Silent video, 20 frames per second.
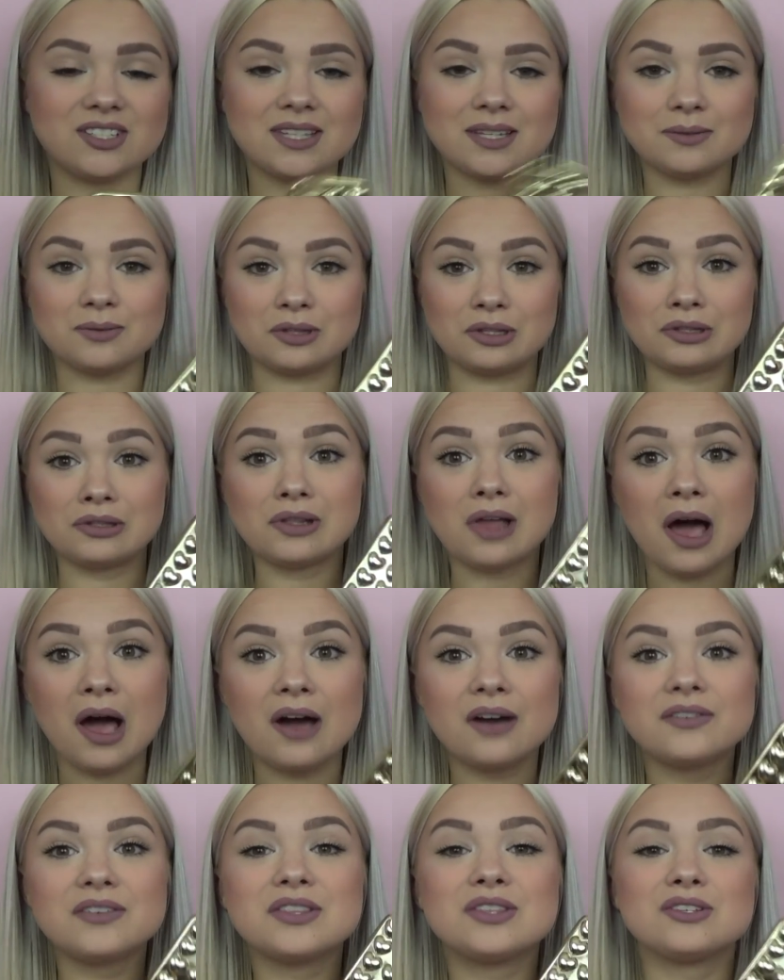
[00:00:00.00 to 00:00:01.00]
just
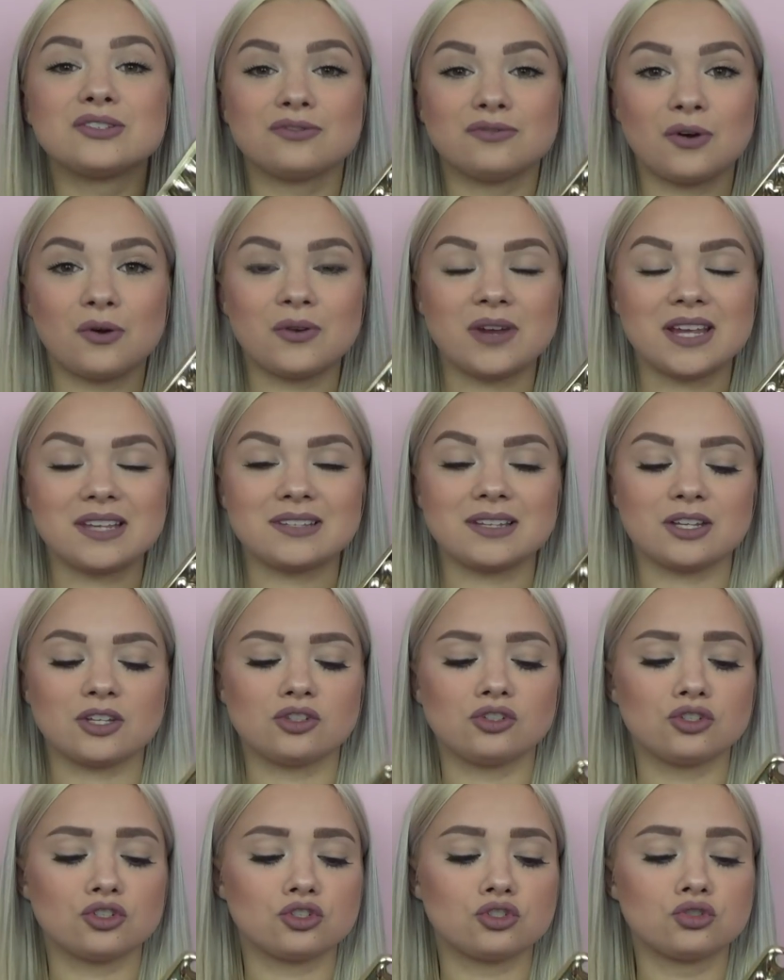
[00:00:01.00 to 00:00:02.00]
love this phone case. Like
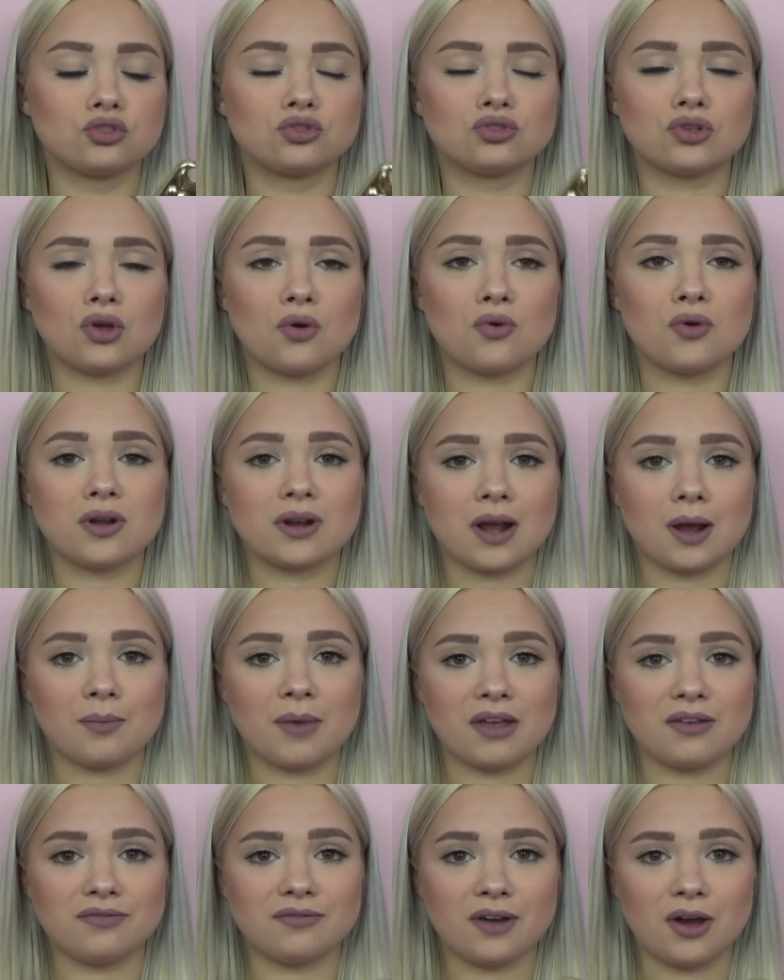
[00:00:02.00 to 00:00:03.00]
it looks so good on
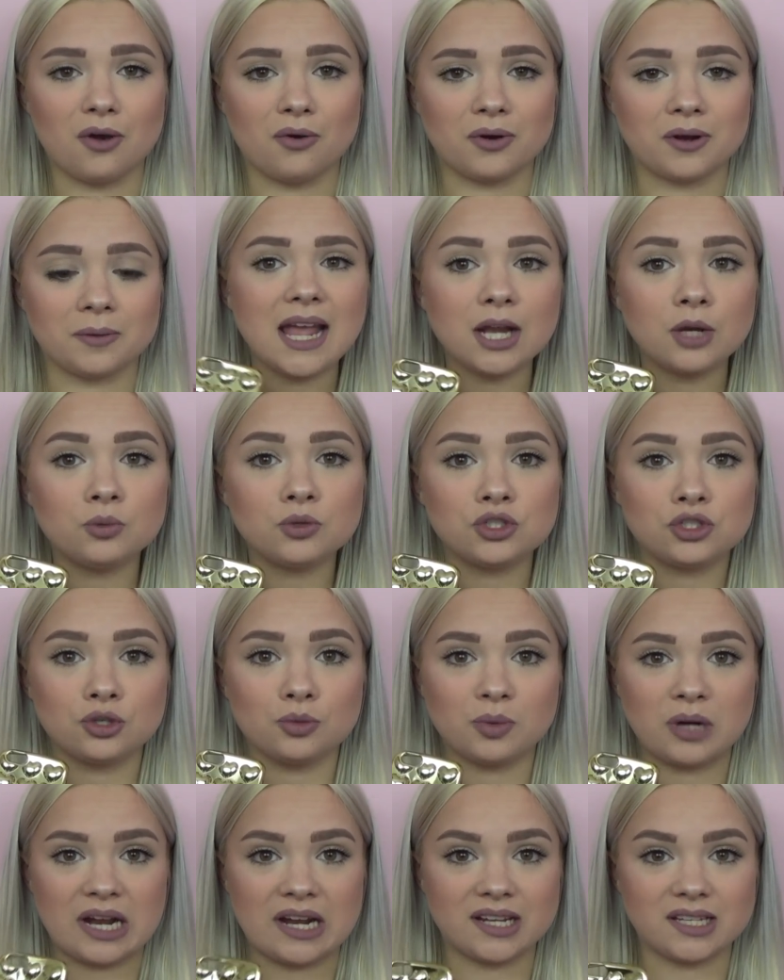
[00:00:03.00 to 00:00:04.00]
my phone, and it was
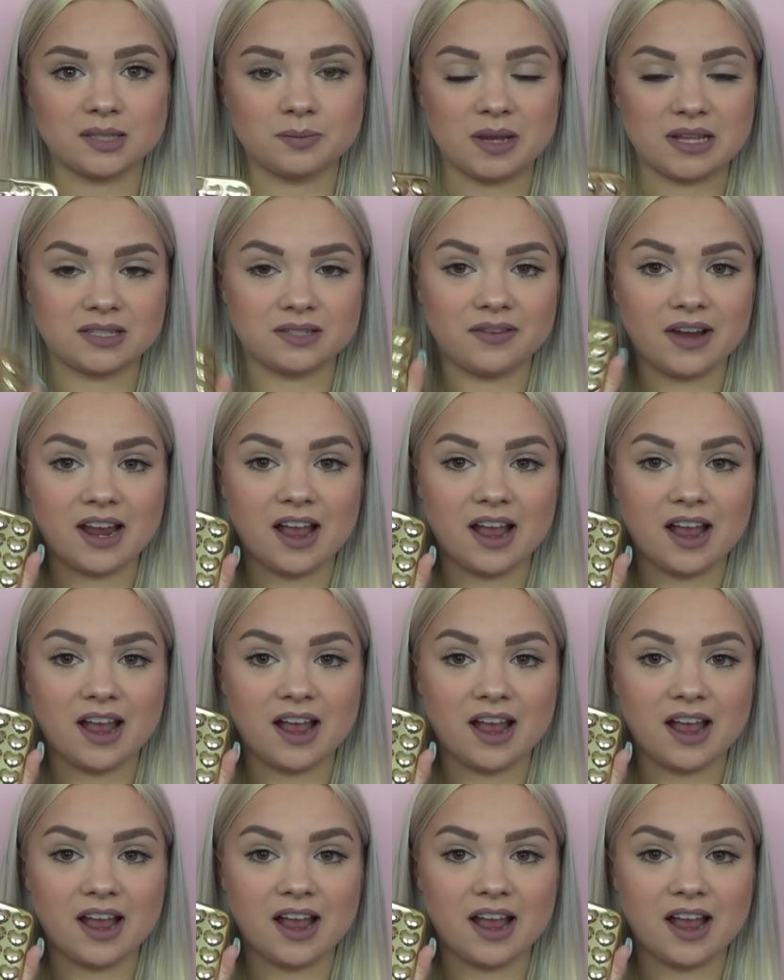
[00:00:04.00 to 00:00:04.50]
super inexpensive.